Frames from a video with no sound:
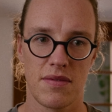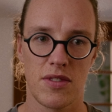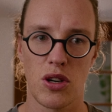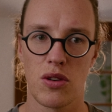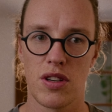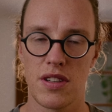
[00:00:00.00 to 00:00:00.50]

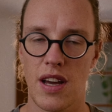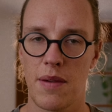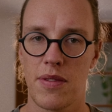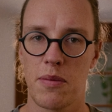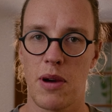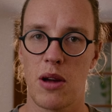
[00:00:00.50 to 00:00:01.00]
go in
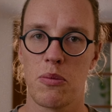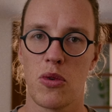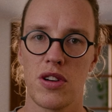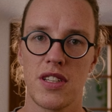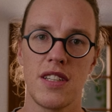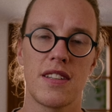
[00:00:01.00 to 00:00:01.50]
depth about
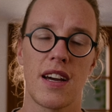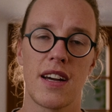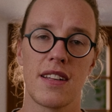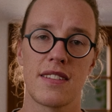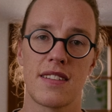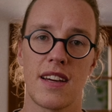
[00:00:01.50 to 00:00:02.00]
more
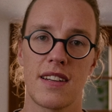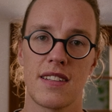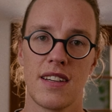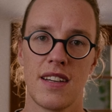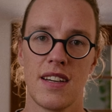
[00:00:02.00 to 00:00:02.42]
details that